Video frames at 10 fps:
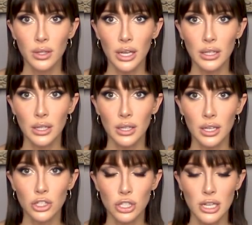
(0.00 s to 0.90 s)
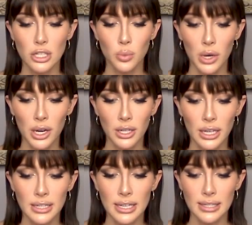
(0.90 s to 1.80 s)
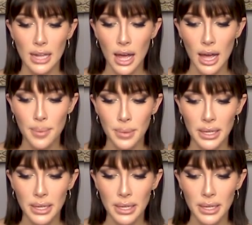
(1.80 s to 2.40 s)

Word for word: Like it just takes work, it takes time.